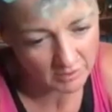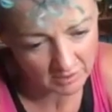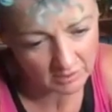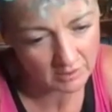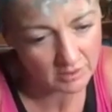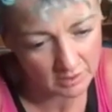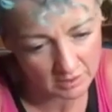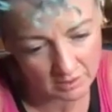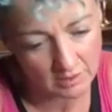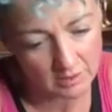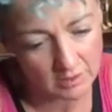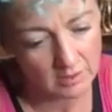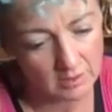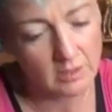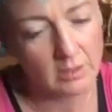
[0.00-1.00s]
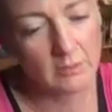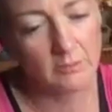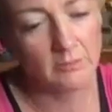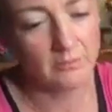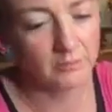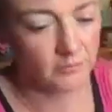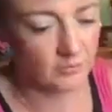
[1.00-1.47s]
but
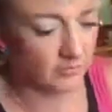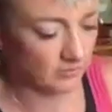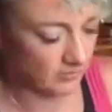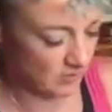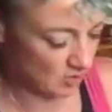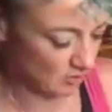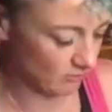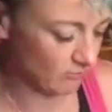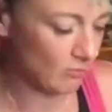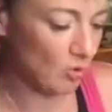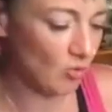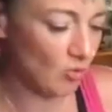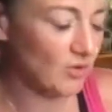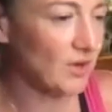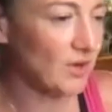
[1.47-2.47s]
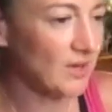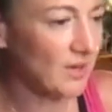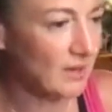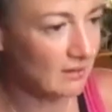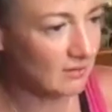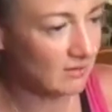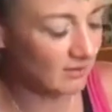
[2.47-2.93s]
not more than I
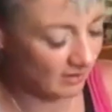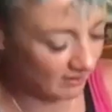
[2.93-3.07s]
need